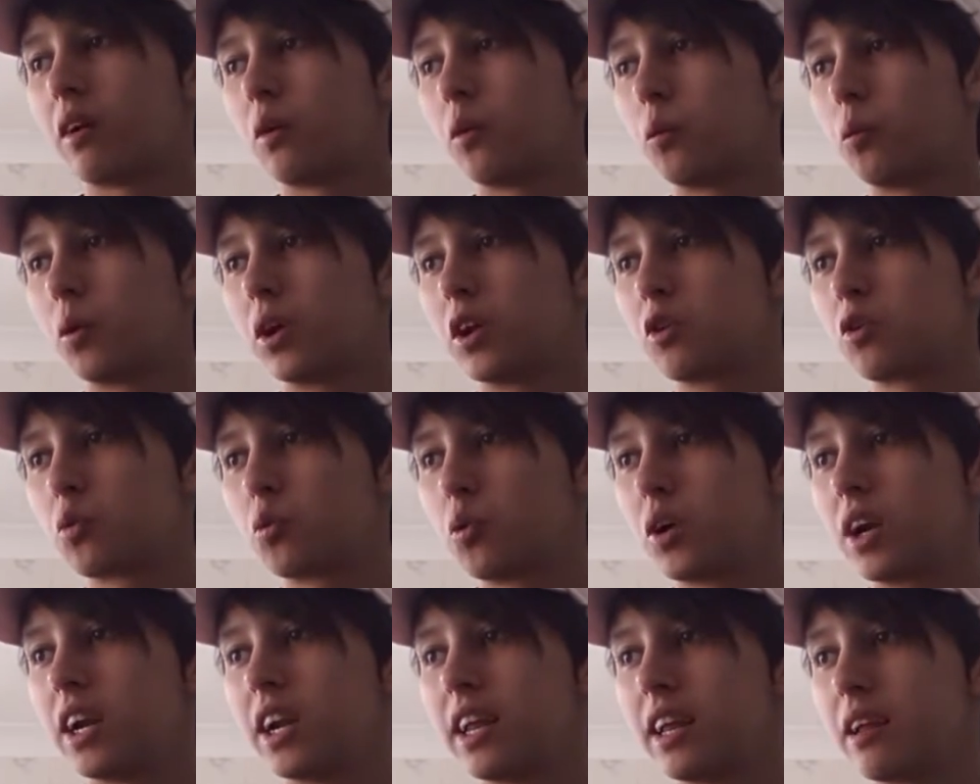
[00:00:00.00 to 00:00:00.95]
which
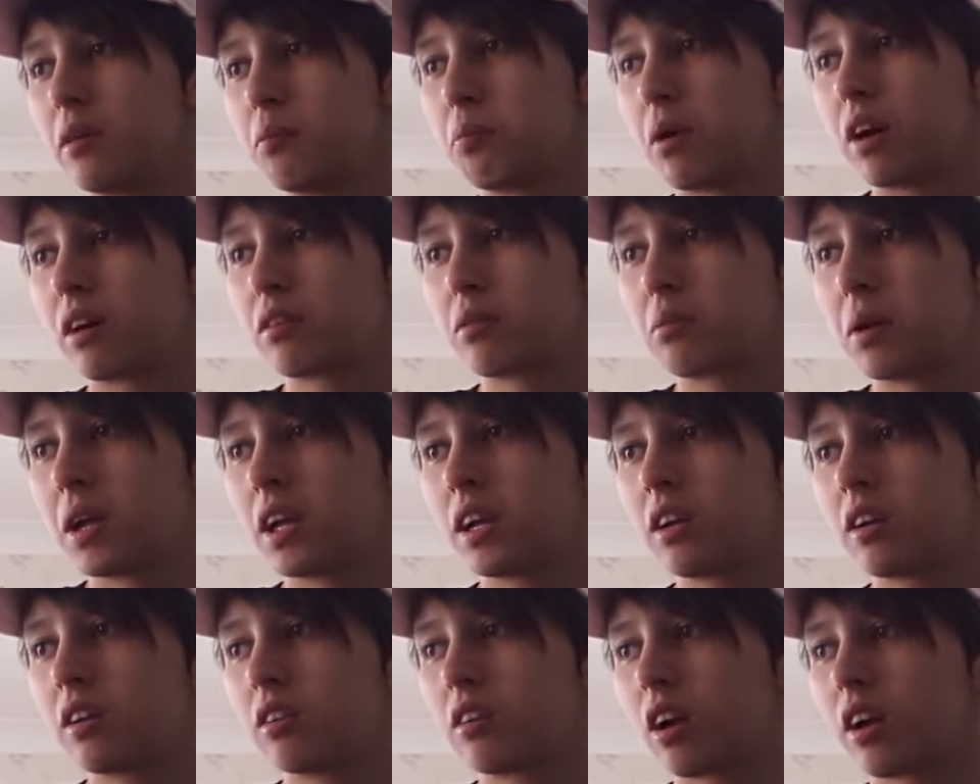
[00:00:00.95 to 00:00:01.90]
really bugs me
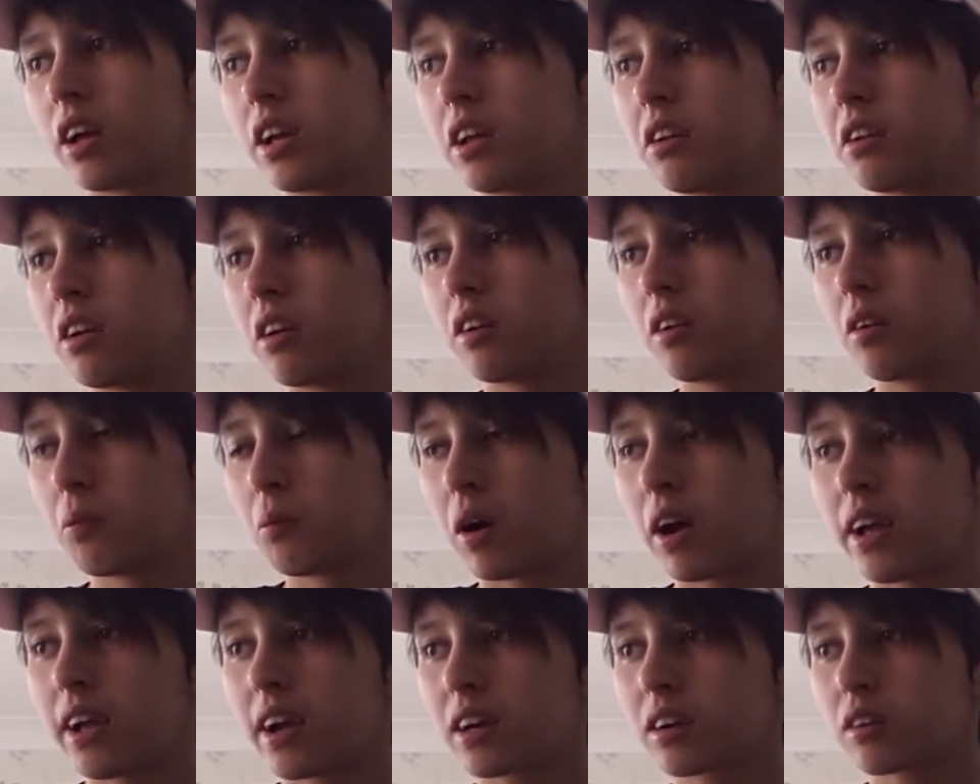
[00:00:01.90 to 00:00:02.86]
because I,
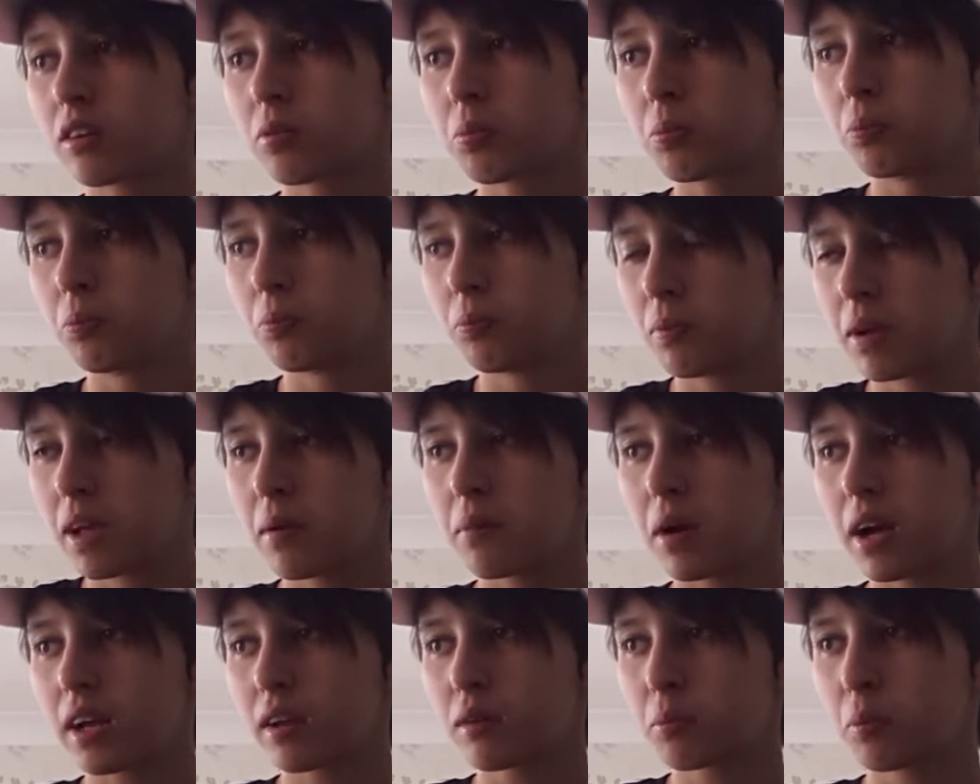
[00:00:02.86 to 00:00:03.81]
my ex, me and
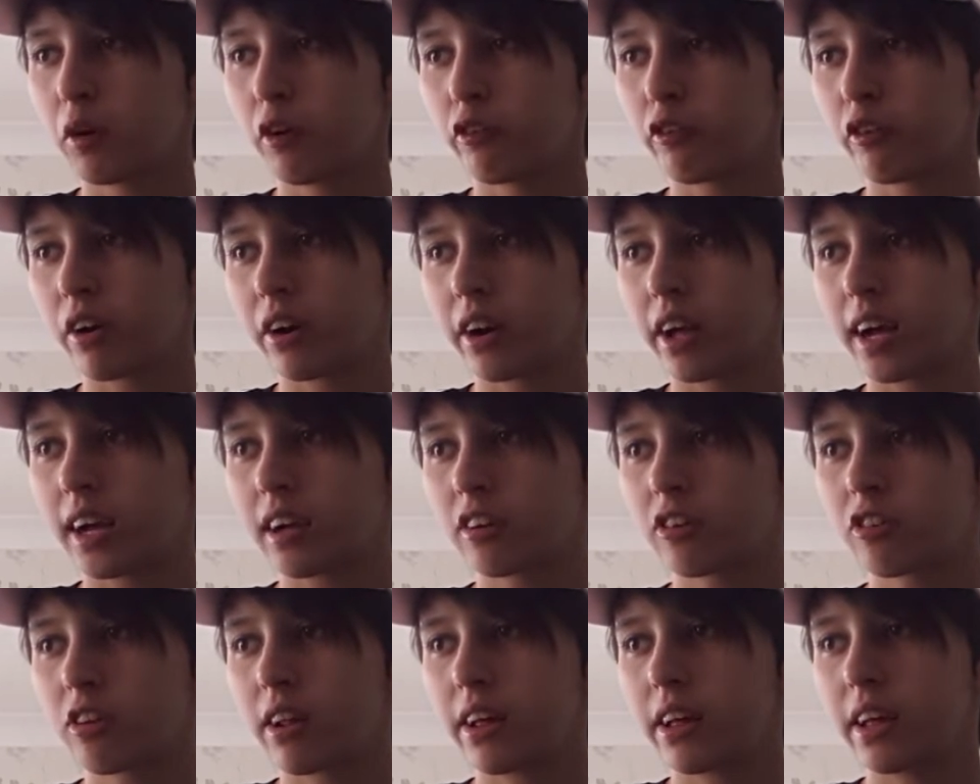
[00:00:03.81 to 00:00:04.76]
my ex boyfriend
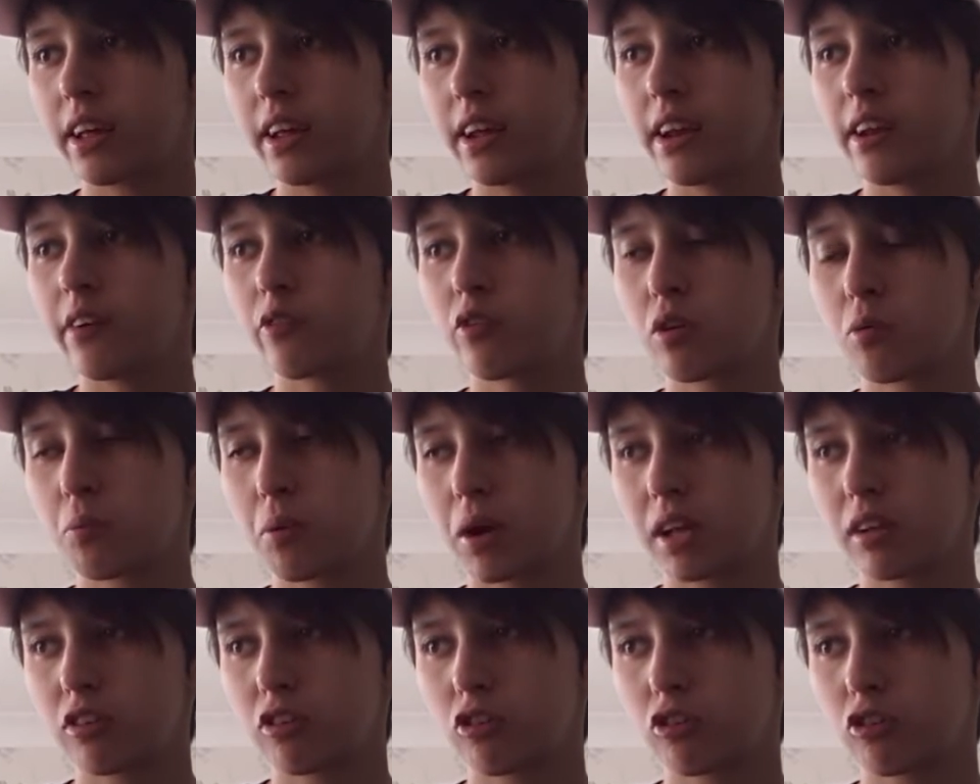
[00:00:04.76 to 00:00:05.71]
actually, he lived in
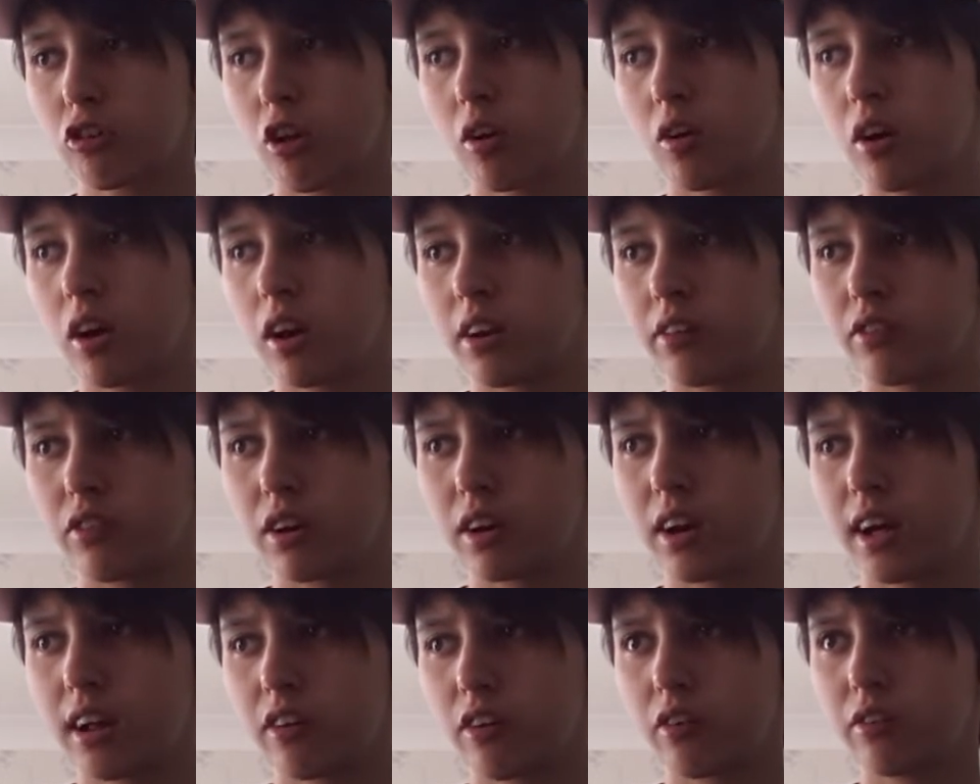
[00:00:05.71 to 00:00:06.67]
Basingstoke, I lived in
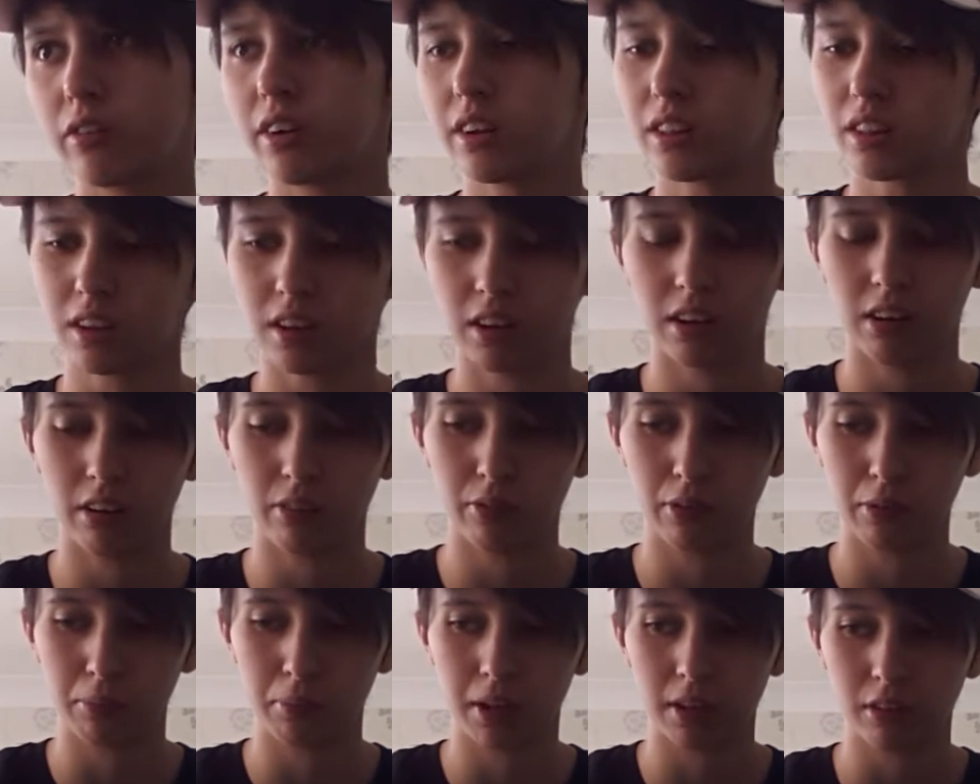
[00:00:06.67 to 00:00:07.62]
Andover, I think he lived
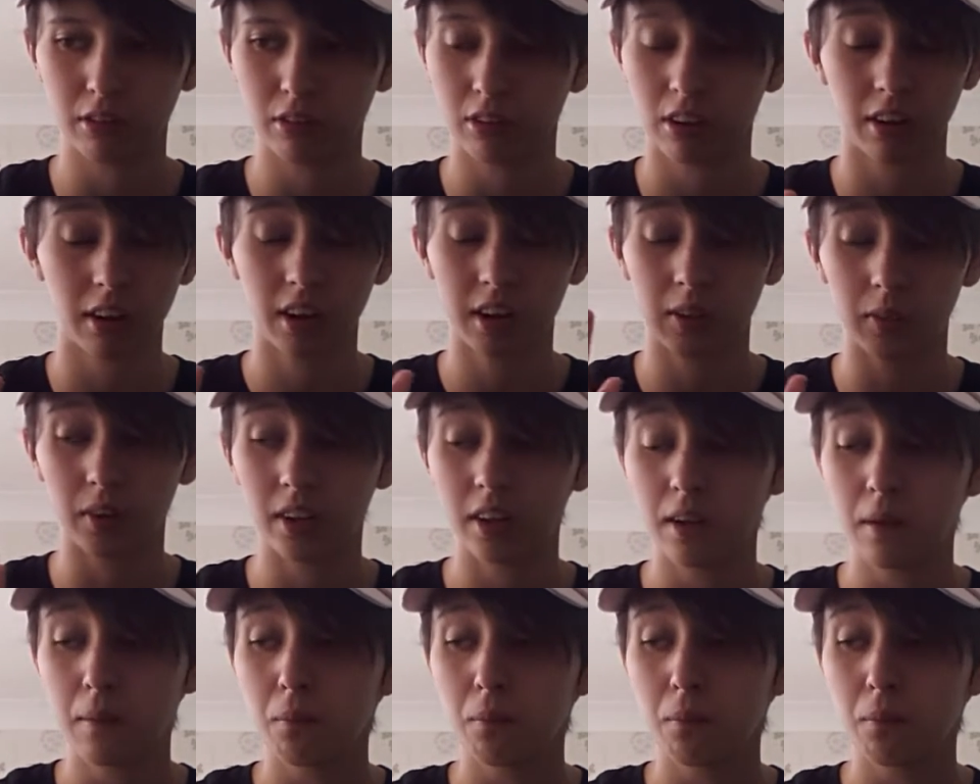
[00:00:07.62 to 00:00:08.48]
in Basingstoke, anyway.